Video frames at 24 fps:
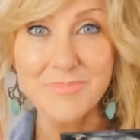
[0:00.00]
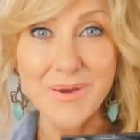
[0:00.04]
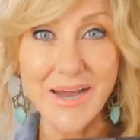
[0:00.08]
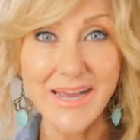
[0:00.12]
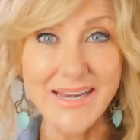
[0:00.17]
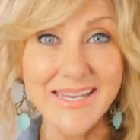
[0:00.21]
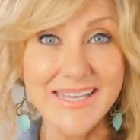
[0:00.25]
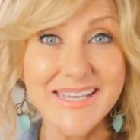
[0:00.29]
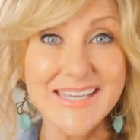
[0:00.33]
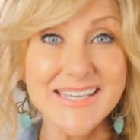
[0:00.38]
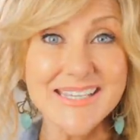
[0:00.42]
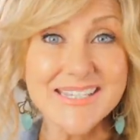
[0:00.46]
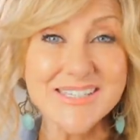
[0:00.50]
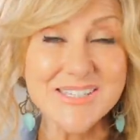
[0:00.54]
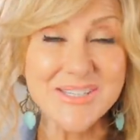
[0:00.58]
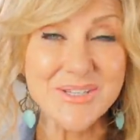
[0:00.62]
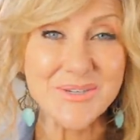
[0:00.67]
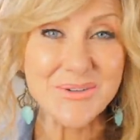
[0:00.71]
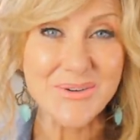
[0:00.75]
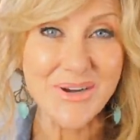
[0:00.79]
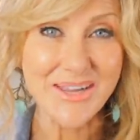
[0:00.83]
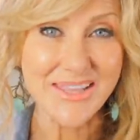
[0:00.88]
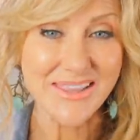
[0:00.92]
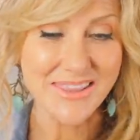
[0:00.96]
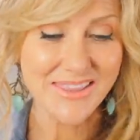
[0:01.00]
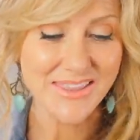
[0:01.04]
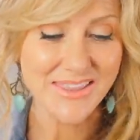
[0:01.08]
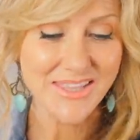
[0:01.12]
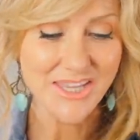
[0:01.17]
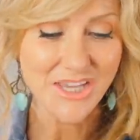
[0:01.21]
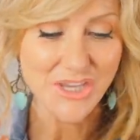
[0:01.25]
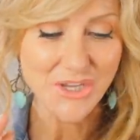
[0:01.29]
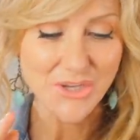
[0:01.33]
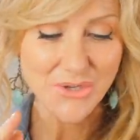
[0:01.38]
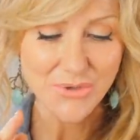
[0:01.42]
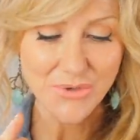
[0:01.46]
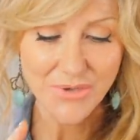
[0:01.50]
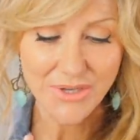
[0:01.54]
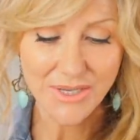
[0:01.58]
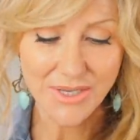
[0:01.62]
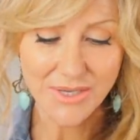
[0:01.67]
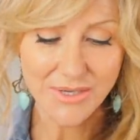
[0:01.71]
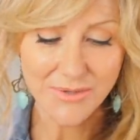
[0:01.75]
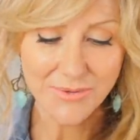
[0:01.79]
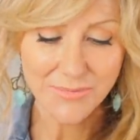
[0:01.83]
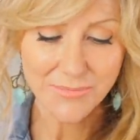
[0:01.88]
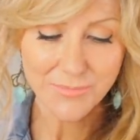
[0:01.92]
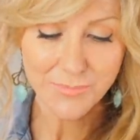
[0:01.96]
But here's the great thing. You
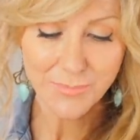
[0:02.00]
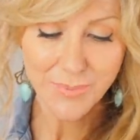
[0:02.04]
can